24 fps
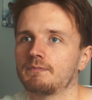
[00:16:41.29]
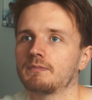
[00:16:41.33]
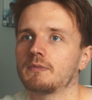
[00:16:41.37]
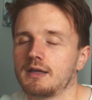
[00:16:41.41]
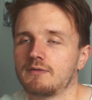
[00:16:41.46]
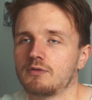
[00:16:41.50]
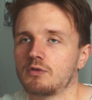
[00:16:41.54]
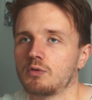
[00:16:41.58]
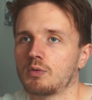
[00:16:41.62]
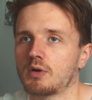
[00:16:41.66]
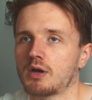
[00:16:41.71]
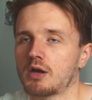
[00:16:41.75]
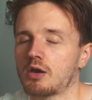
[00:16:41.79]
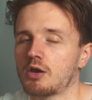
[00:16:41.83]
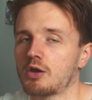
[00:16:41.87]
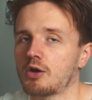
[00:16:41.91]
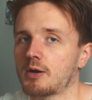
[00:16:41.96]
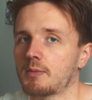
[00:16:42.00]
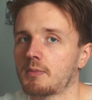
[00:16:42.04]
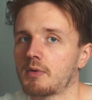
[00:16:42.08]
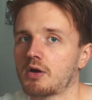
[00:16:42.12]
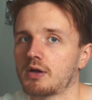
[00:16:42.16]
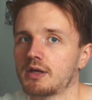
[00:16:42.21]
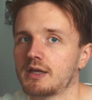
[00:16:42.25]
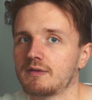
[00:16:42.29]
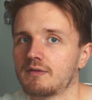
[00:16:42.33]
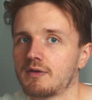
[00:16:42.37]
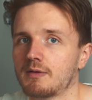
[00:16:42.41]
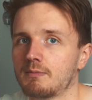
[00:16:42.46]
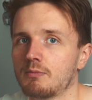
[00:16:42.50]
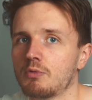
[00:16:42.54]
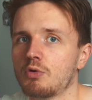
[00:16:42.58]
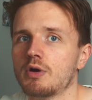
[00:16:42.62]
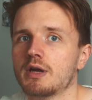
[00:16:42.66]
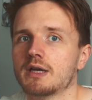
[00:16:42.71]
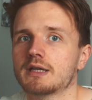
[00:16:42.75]
If you want to learn about even
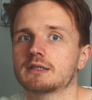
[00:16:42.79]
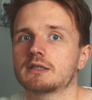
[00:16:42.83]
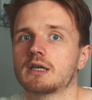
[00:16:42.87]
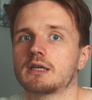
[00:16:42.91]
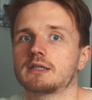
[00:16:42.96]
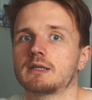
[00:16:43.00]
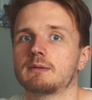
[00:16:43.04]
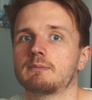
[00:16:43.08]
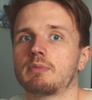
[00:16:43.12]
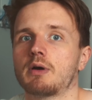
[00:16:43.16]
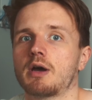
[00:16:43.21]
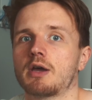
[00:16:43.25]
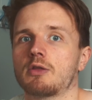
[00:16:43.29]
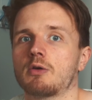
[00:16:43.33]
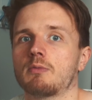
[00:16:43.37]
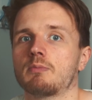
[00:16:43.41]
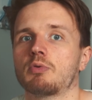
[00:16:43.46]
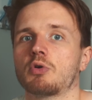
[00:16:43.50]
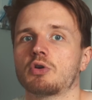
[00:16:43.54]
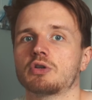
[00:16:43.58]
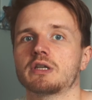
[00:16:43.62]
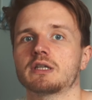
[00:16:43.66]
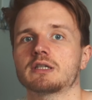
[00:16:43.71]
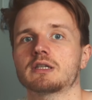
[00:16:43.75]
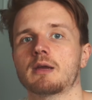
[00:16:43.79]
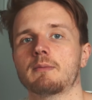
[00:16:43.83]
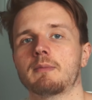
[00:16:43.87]
more exciting Python projects,